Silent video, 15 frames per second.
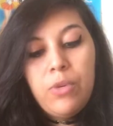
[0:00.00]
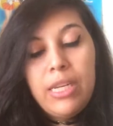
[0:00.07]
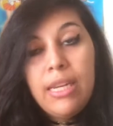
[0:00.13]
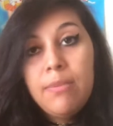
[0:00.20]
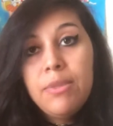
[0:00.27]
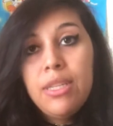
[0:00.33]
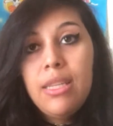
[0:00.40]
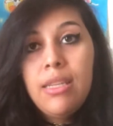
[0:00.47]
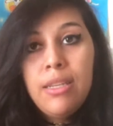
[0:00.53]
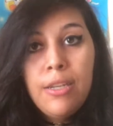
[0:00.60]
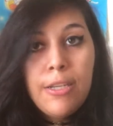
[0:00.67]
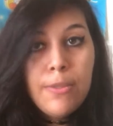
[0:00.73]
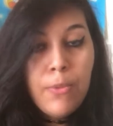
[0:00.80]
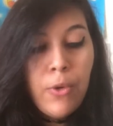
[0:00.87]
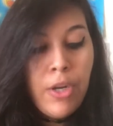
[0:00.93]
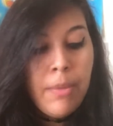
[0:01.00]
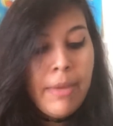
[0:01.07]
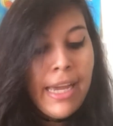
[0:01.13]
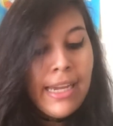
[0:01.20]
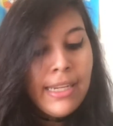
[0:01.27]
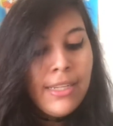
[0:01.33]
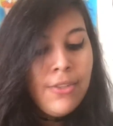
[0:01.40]
what comes in the Explorer
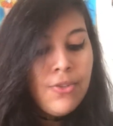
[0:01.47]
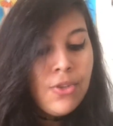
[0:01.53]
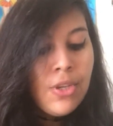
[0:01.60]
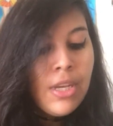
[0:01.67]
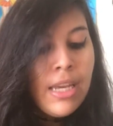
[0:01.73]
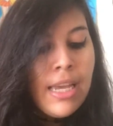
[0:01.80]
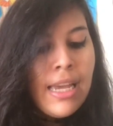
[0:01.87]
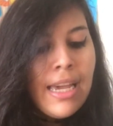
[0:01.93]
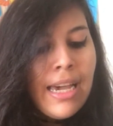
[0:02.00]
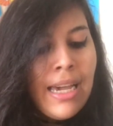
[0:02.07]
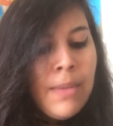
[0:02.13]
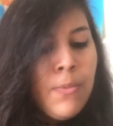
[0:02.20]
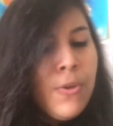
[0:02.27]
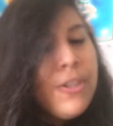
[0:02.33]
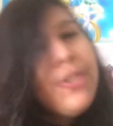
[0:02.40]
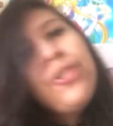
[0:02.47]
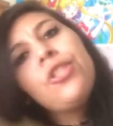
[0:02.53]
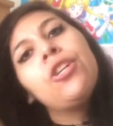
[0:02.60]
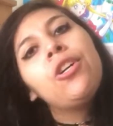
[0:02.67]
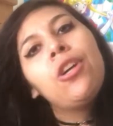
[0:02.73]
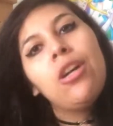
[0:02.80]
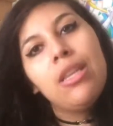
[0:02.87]
package. I'm pretty
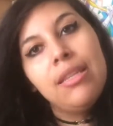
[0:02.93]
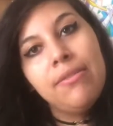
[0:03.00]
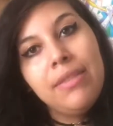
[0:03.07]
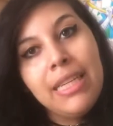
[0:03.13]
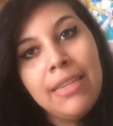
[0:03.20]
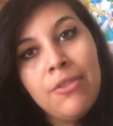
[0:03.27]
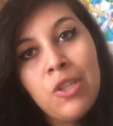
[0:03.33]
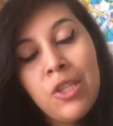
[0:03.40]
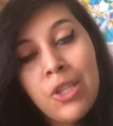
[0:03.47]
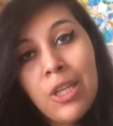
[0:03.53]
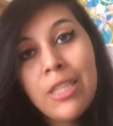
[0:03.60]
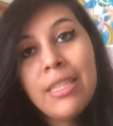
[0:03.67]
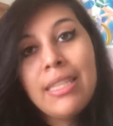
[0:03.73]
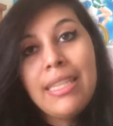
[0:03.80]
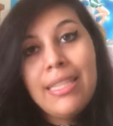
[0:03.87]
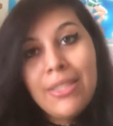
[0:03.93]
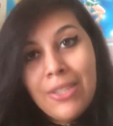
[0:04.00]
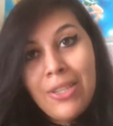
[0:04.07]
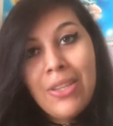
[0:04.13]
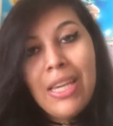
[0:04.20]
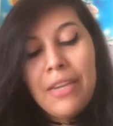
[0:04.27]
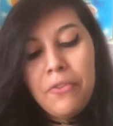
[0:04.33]
sure all the flavors are
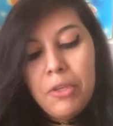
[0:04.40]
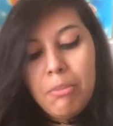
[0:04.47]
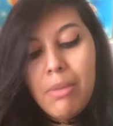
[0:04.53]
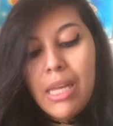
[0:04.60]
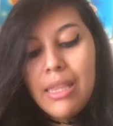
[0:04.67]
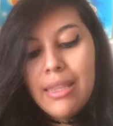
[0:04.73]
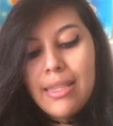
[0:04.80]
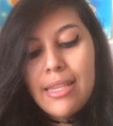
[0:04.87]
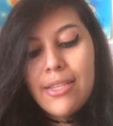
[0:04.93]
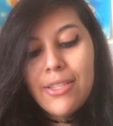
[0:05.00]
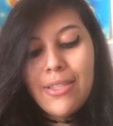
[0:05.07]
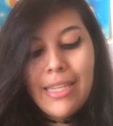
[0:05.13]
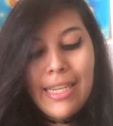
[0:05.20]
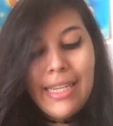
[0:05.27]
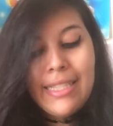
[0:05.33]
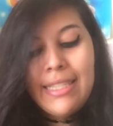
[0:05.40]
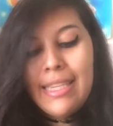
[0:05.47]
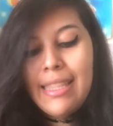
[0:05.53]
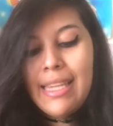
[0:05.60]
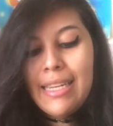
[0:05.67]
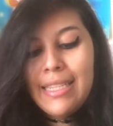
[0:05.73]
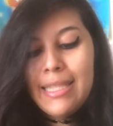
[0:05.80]
seasonal every month. So like I
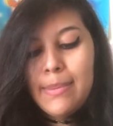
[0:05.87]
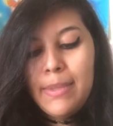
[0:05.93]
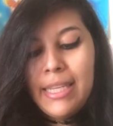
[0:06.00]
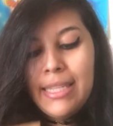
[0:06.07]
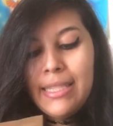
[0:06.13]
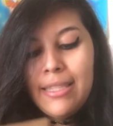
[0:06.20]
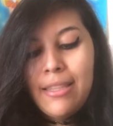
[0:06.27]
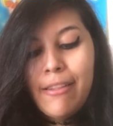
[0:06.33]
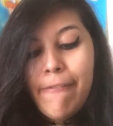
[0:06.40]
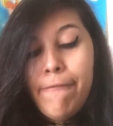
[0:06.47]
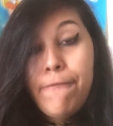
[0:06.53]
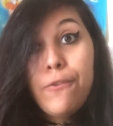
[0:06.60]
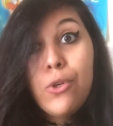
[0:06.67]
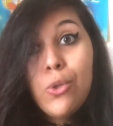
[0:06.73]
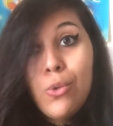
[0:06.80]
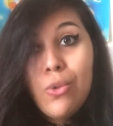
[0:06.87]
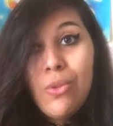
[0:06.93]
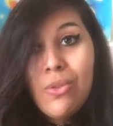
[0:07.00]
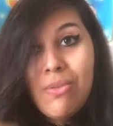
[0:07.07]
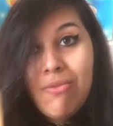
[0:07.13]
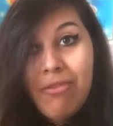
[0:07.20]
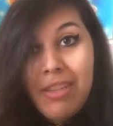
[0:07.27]
said, that explains the fruit
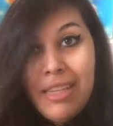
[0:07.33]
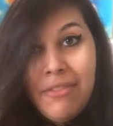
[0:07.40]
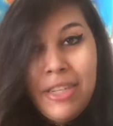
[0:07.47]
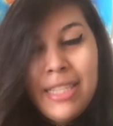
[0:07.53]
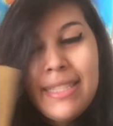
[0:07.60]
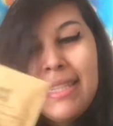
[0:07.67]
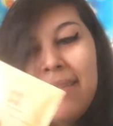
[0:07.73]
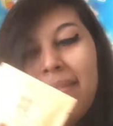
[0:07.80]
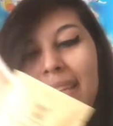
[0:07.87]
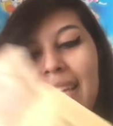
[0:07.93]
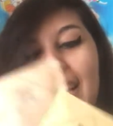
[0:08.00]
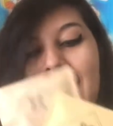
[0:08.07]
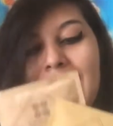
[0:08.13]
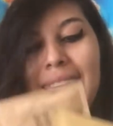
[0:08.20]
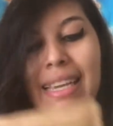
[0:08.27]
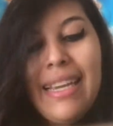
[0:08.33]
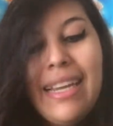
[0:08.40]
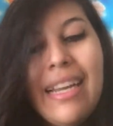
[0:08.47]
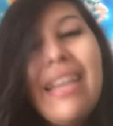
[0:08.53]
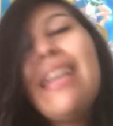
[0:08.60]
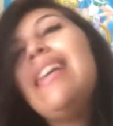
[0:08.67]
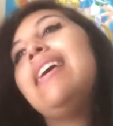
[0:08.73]
flavors that we got in
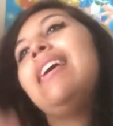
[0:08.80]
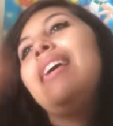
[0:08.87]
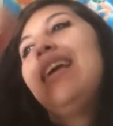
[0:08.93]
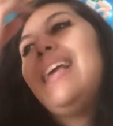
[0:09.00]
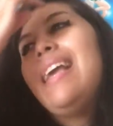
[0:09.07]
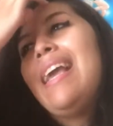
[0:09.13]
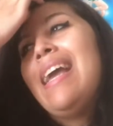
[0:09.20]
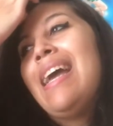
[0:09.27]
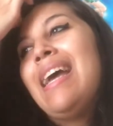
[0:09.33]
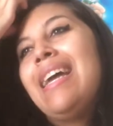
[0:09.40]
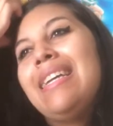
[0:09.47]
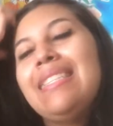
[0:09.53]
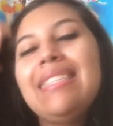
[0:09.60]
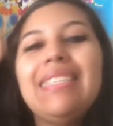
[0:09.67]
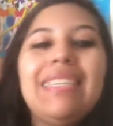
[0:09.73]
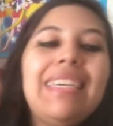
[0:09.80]
here. And